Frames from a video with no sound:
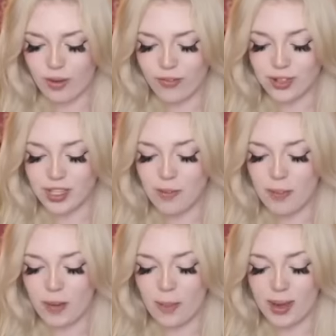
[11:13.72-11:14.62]
if there's gonna
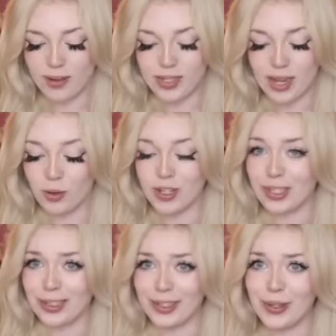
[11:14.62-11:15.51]
be pop-outs, I'm going
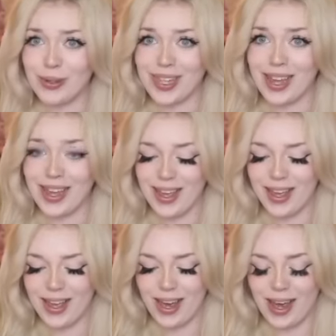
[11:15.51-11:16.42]
to lose it.
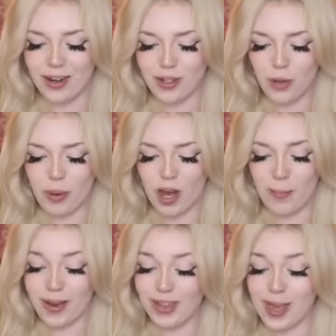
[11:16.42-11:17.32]
I don't do
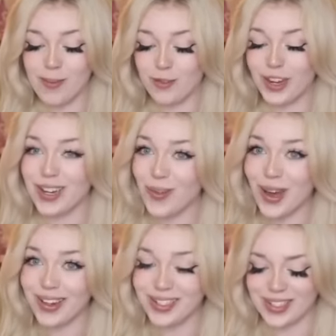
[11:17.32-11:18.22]
pop-out games very
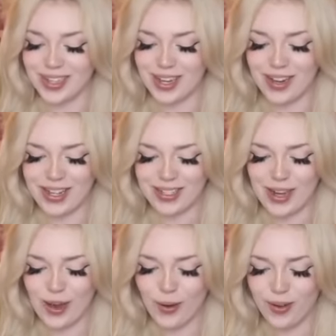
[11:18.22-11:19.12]
well, just letting you guys
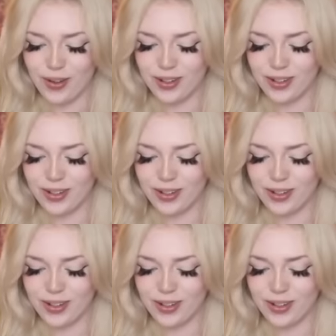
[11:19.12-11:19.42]
know.